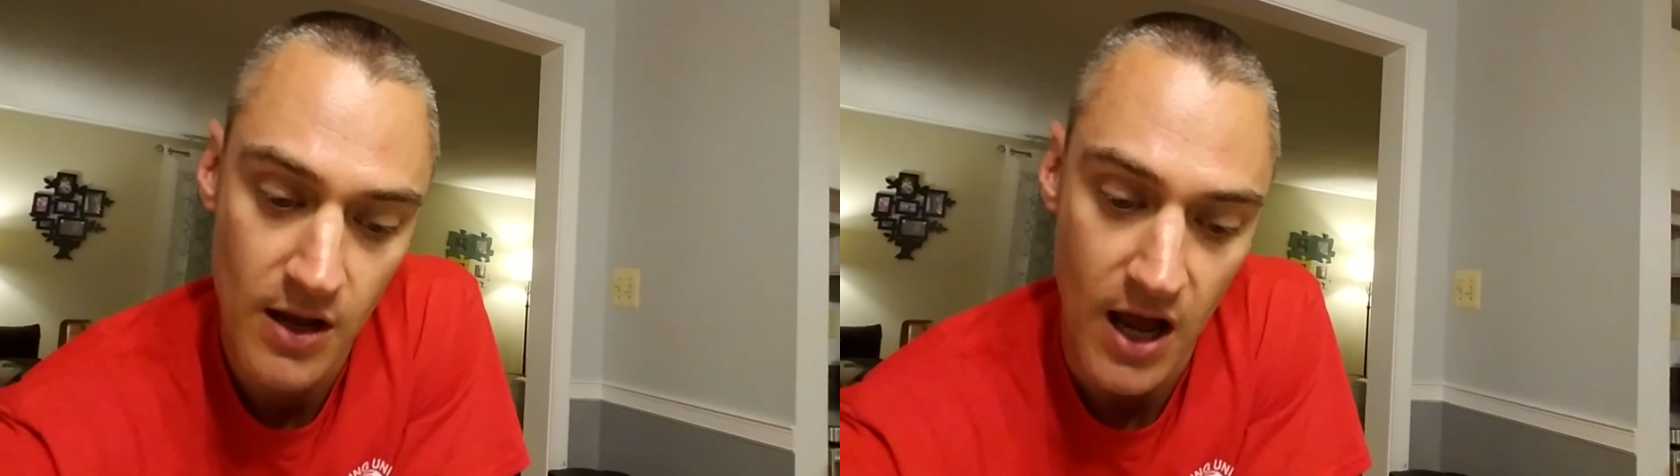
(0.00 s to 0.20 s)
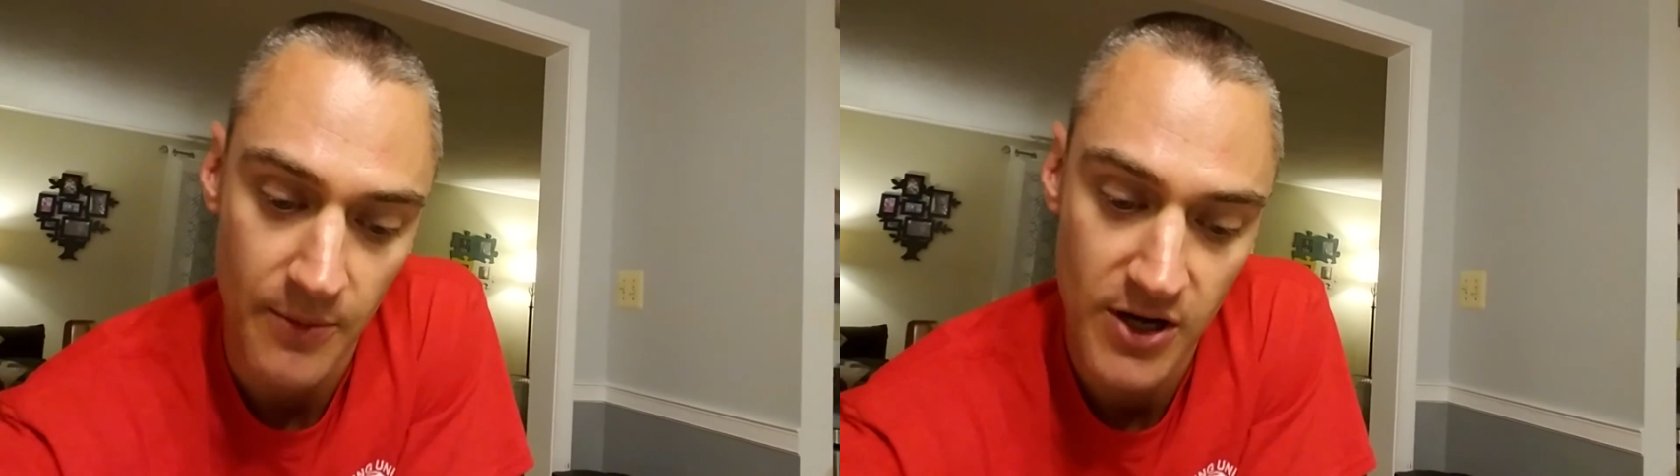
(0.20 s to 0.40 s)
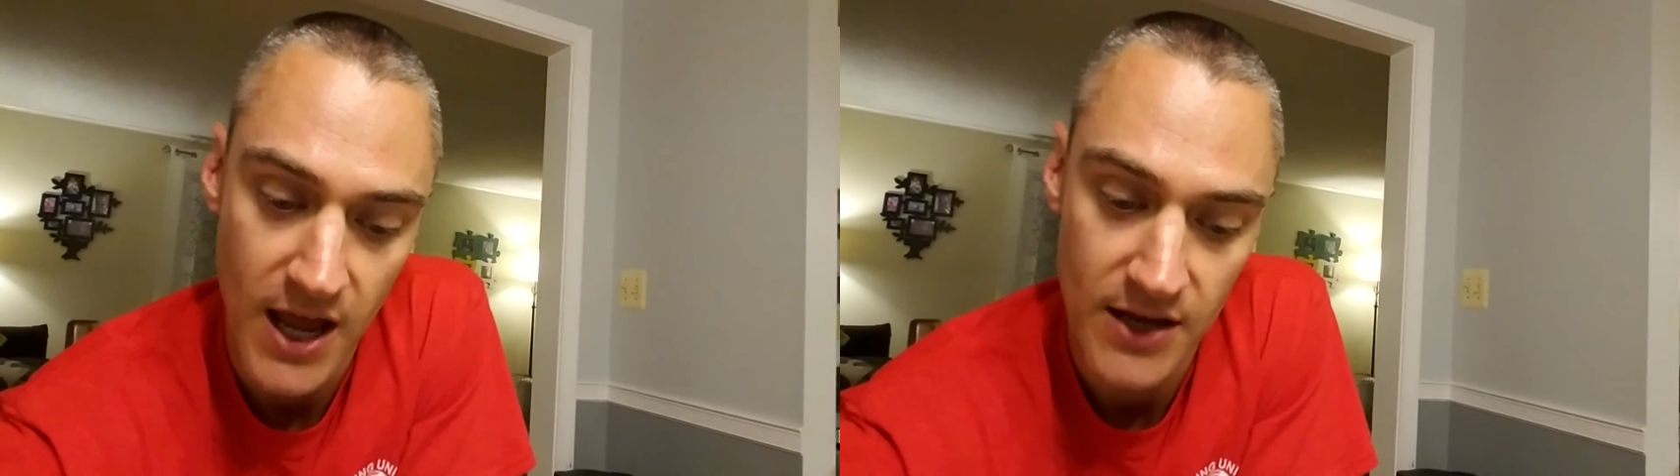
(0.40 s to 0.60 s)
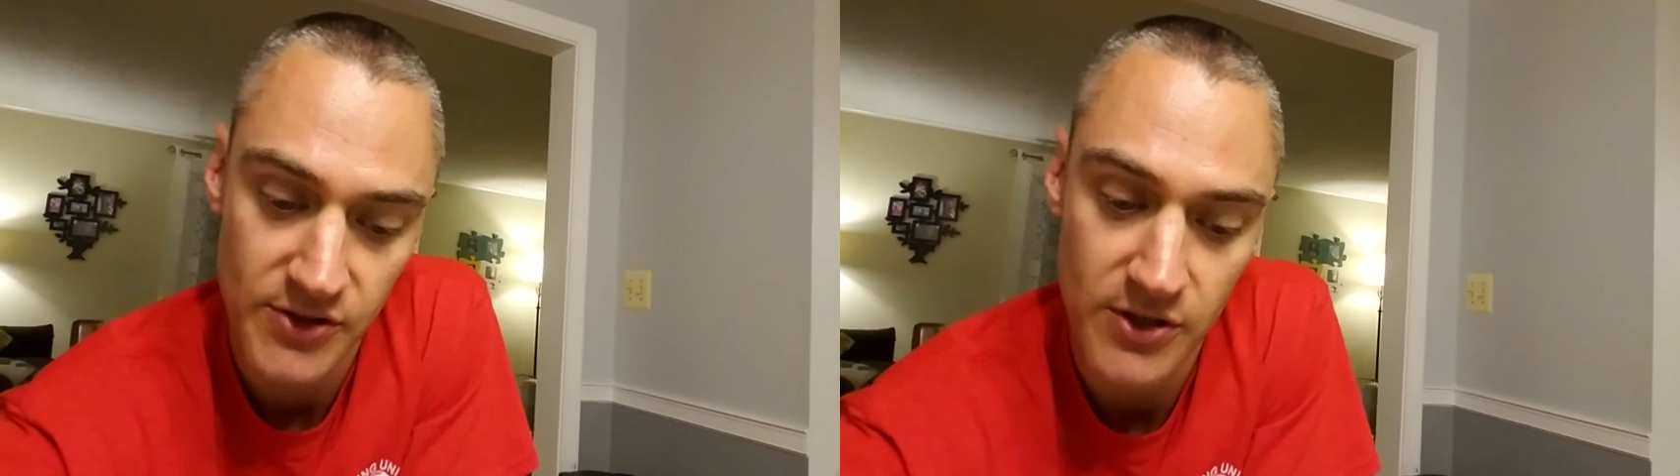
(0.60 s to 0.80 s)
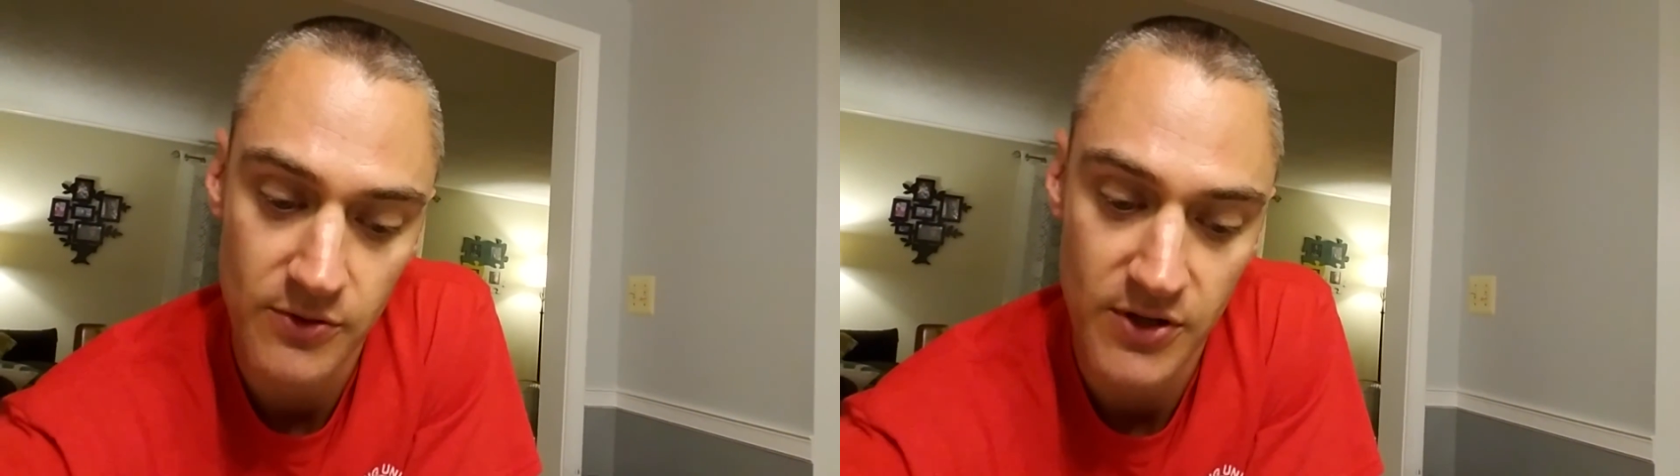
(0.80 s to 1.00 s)
I'm going to
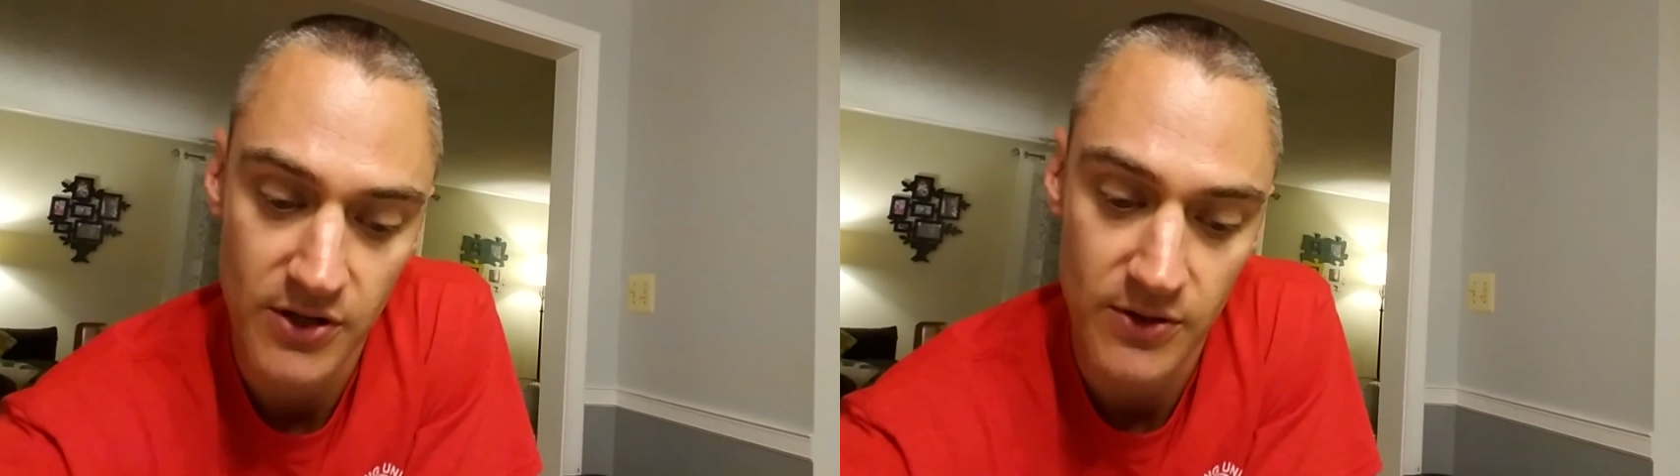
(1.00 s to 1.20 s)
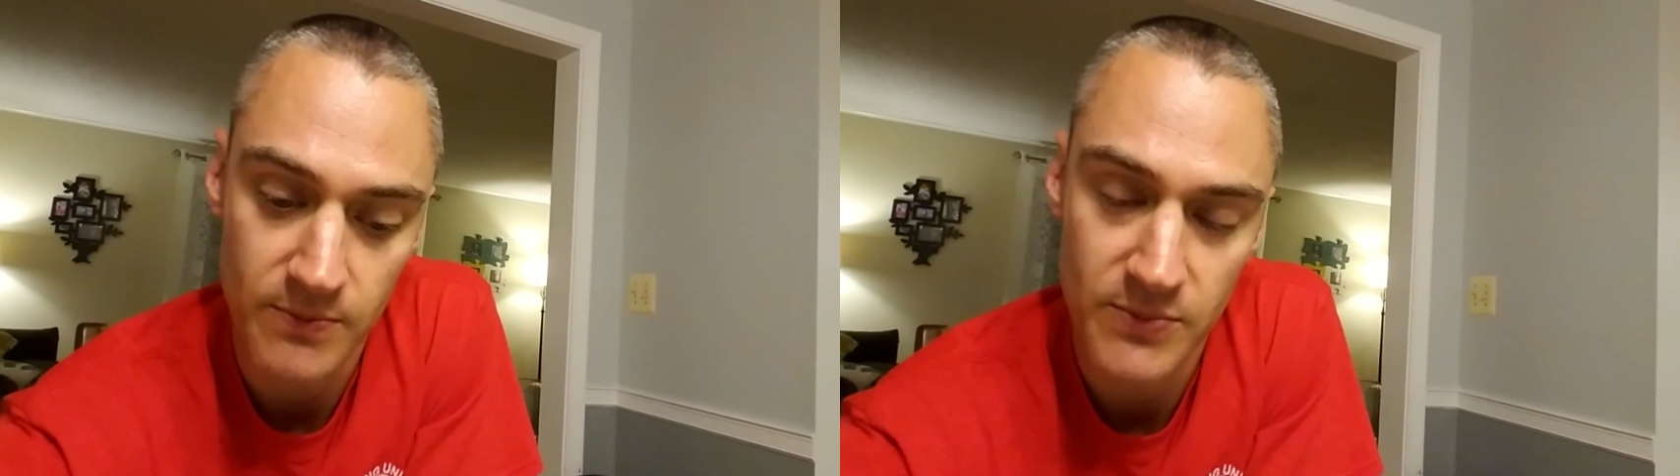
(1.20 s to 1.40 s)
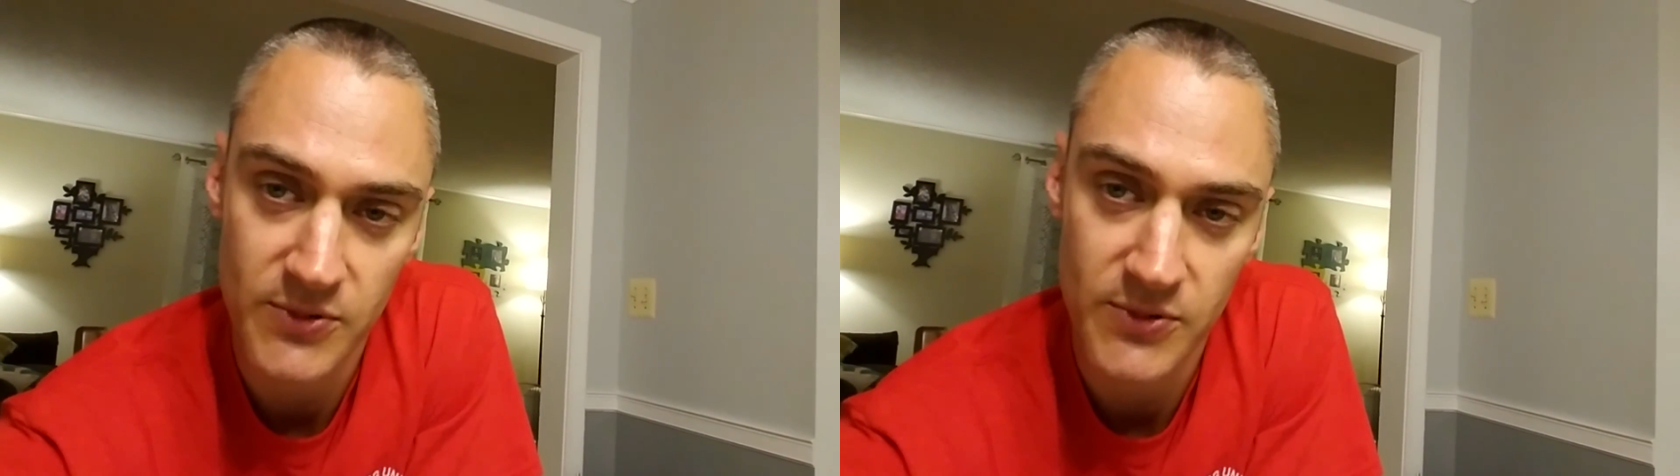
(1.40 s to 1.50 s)
ask you to